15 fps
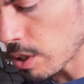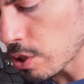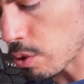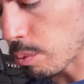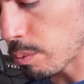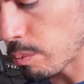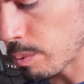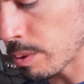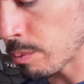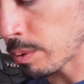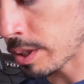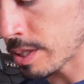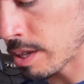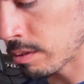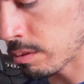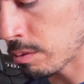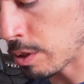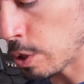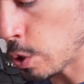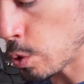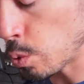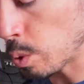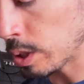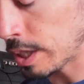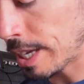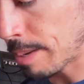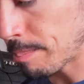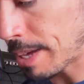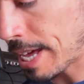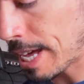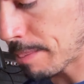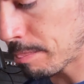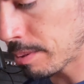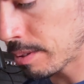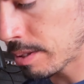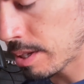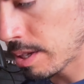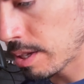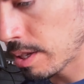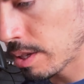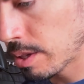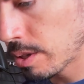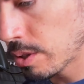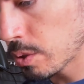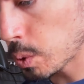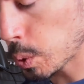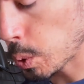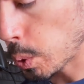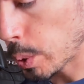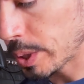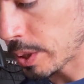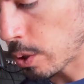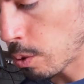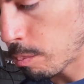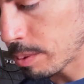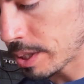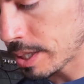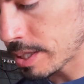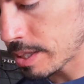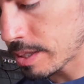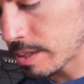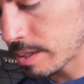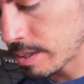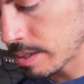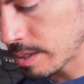So we want to download the uLamp app. So go ahead and open it.